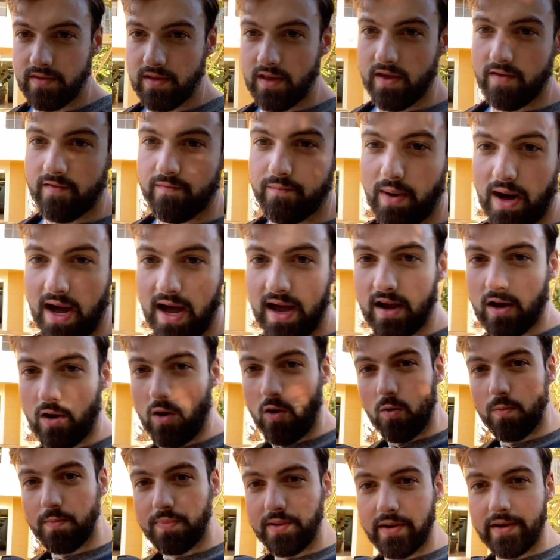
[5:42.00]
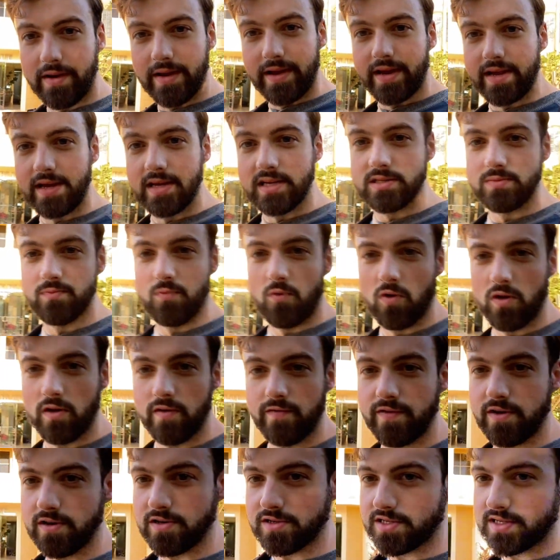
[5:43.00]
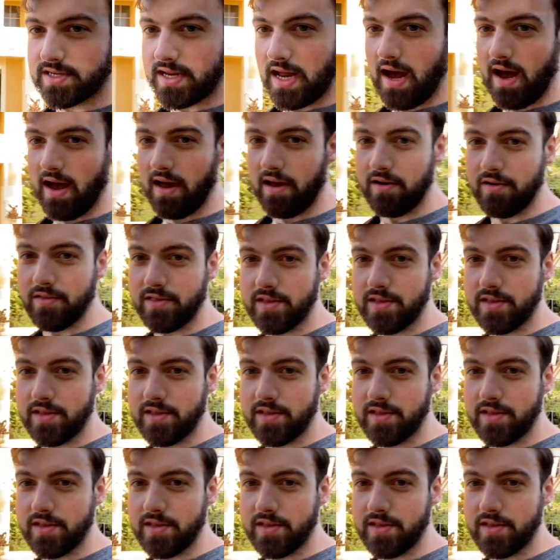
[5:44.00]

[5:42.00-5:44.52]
If buying a whole building is more of your style,